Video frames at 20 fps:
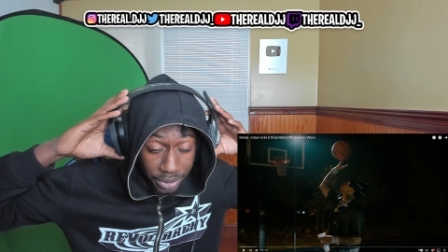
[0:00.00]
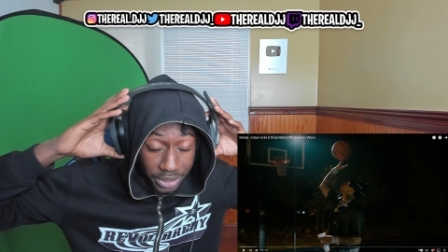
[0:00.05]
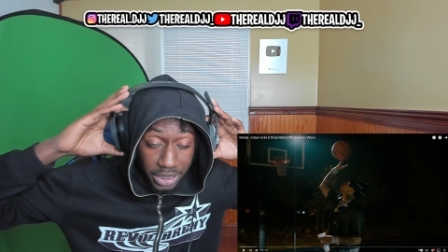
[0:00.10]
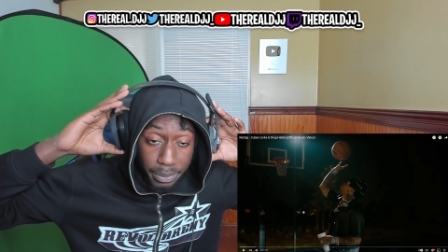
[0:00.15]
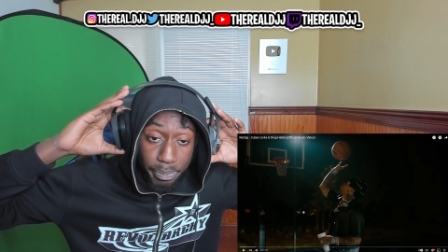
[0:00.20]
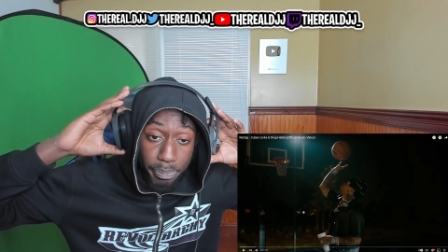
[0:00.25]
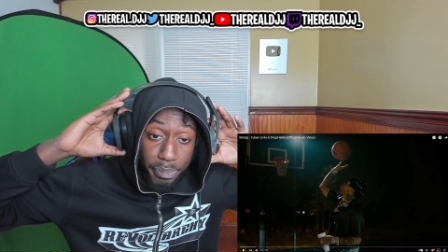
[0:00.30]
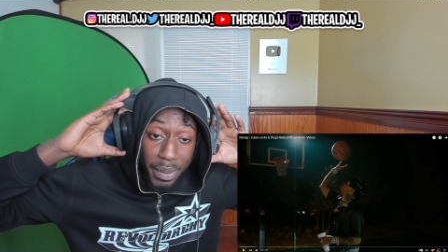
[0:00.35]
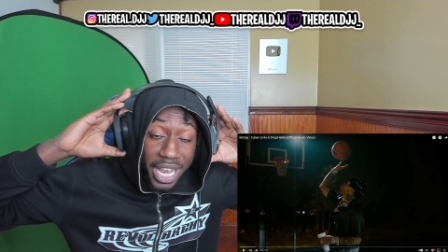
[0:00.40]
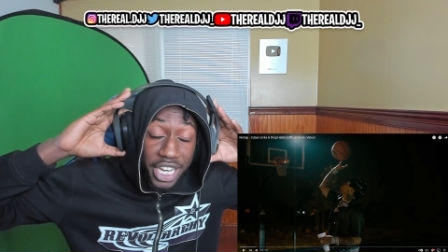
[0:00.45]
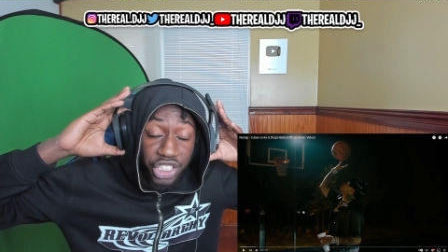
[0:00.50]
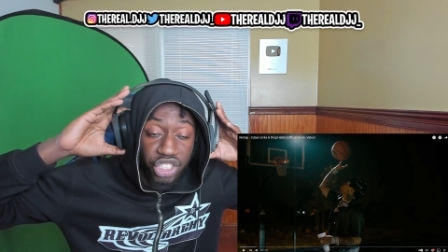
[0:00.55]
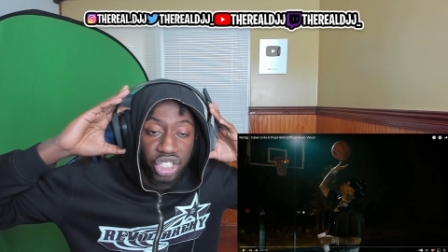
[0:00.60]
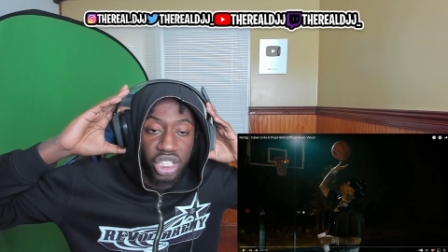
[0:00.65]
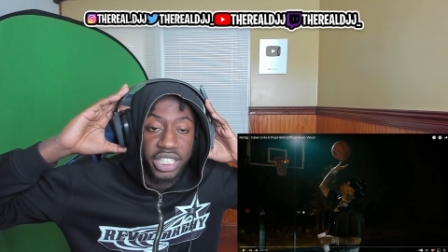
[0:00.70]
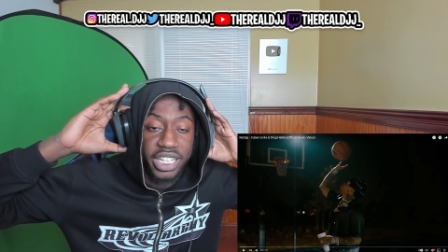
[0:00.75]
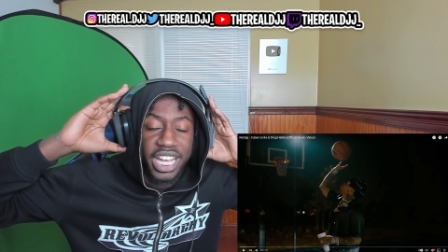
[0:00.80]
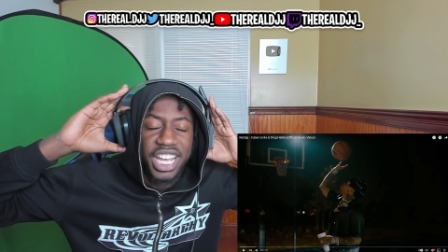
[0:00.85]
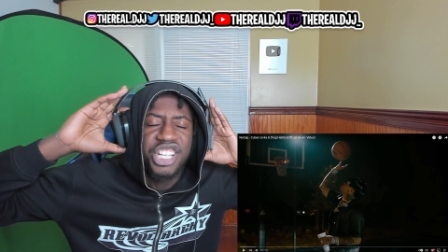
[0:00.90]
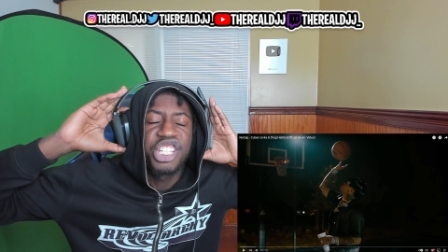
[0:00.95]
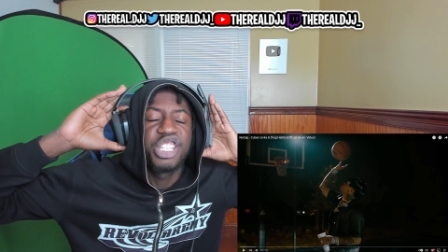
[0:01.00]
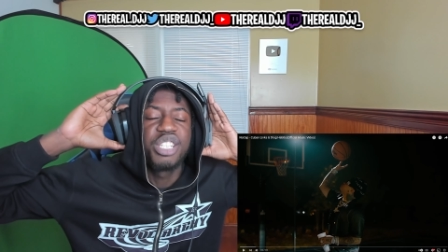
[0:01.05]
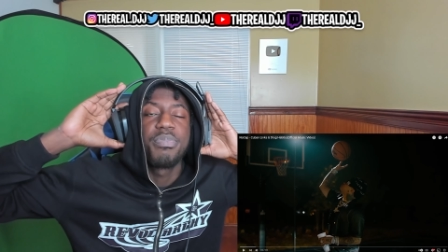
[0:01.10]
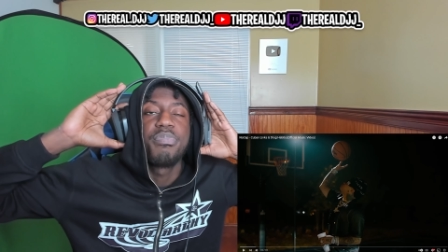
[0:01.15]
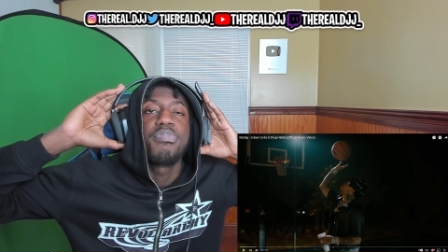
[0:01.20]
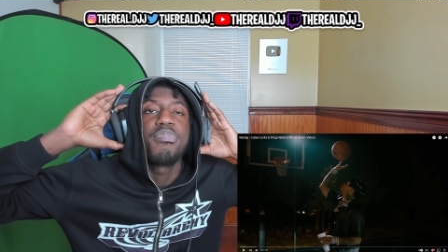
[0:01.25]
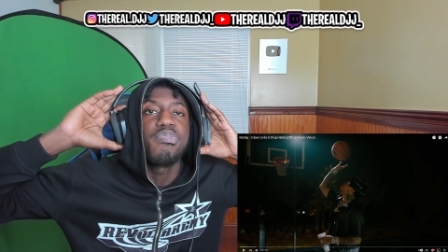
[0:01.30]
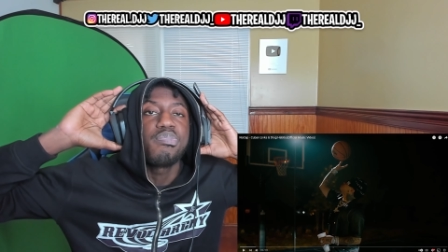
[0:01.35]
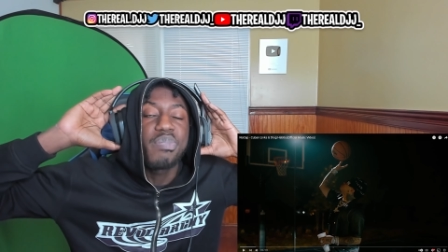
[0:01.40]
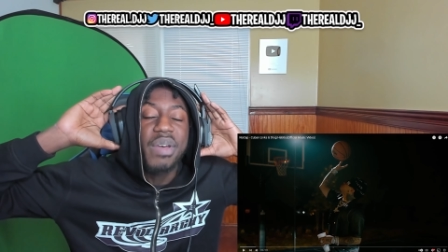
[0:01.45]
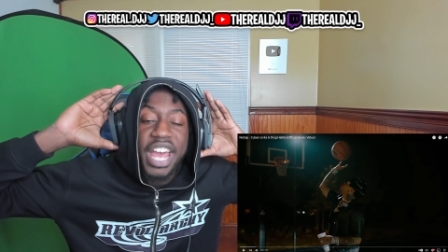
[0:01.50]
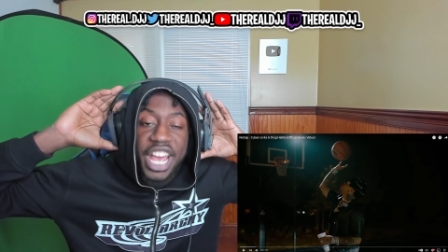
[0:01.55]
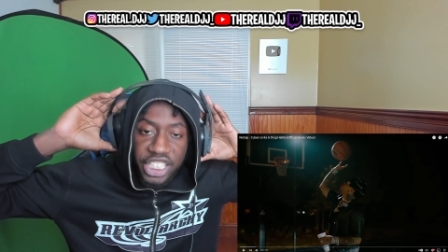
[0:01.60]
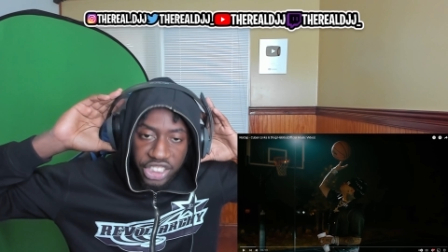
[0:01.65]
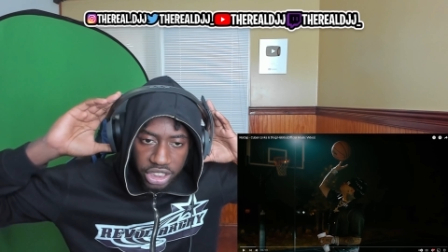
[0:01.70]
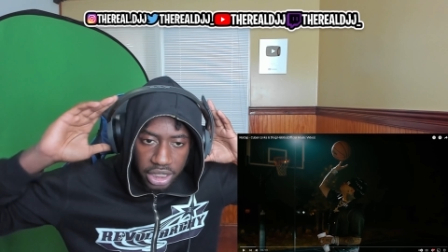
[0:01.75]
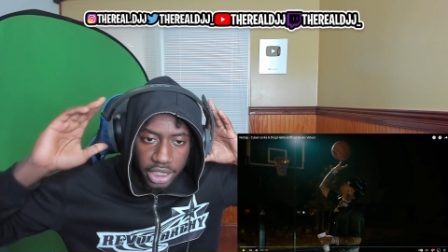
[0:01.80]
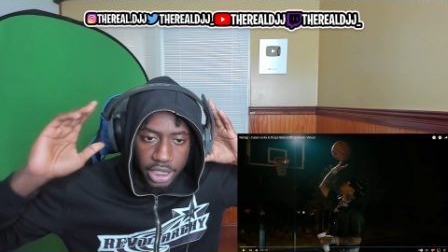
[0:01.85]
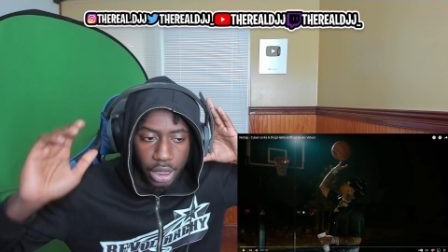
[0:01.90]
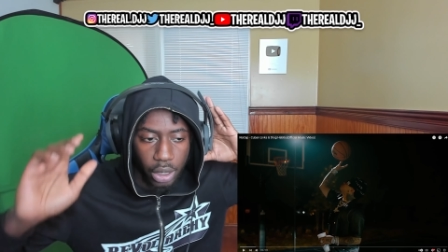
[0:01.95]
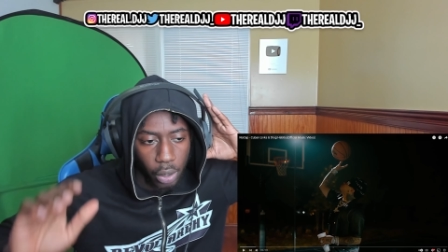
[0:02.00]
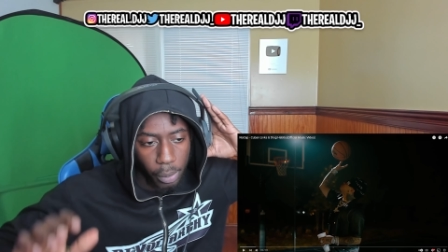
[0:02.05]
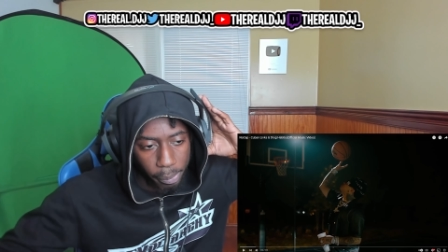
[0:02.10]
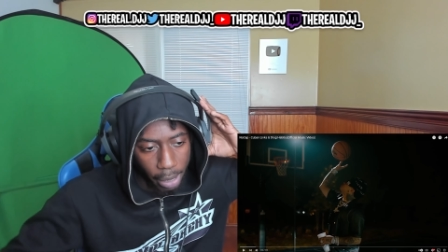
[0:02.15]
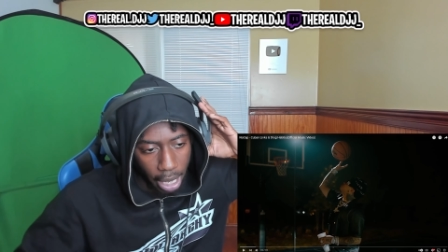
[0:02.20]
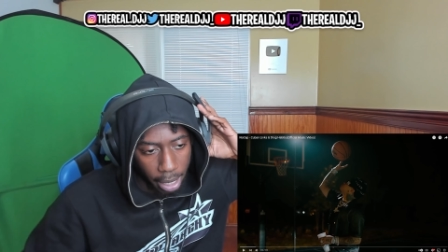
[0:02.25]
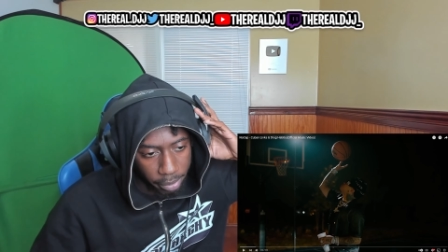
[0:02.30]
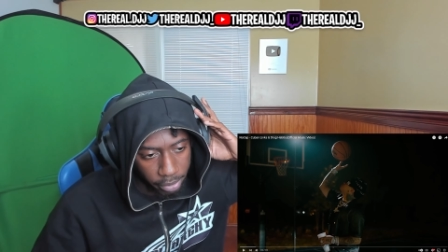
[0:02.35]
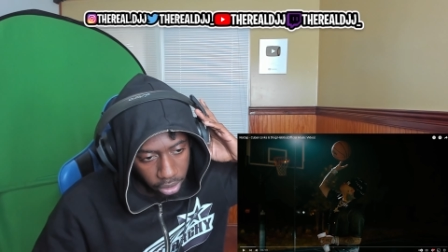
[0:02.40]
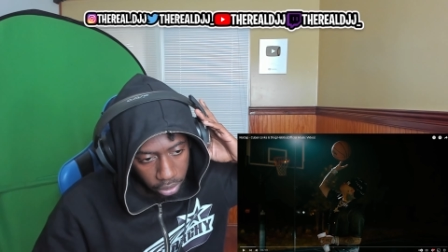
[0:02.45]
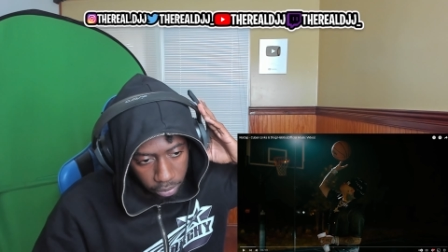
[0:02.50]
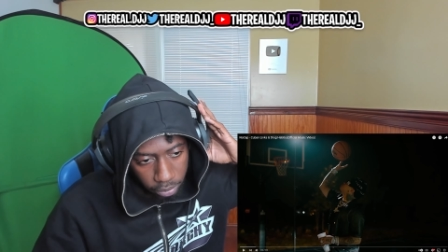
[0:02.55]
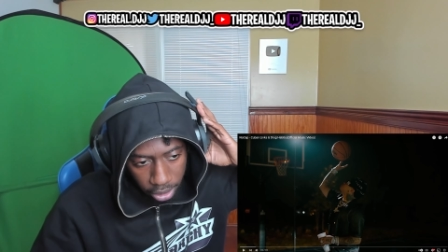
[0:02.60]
Especially, especially Lil Poppa though,